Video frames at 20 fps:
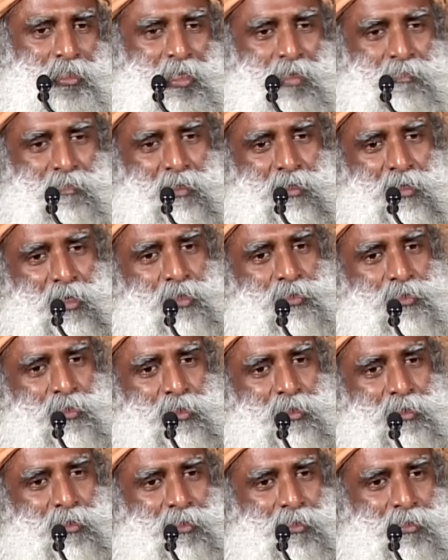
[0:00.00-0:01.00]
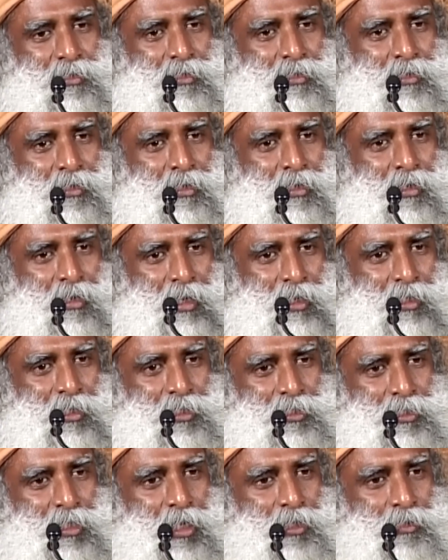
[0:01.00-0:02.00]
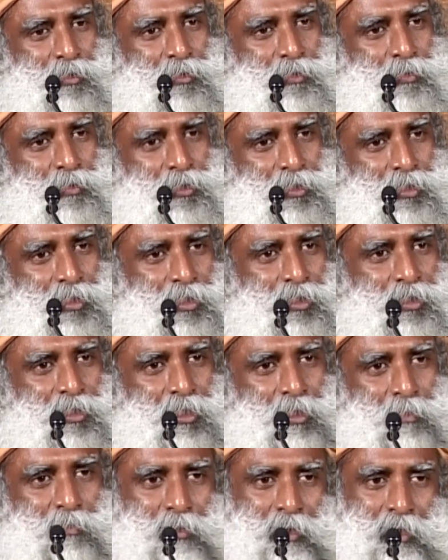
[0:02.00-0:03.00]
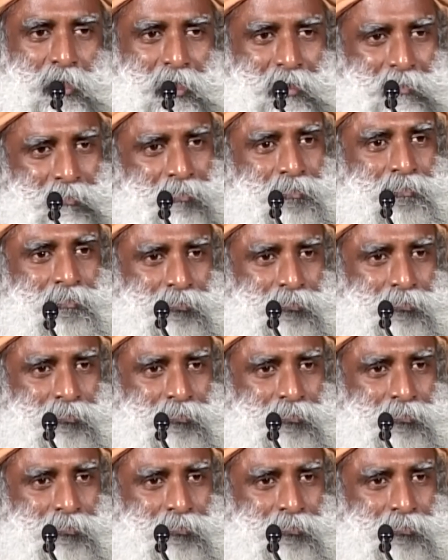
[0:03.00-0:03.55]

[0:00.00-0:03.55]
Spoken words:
shaving razor and decide to do a surgery upon him.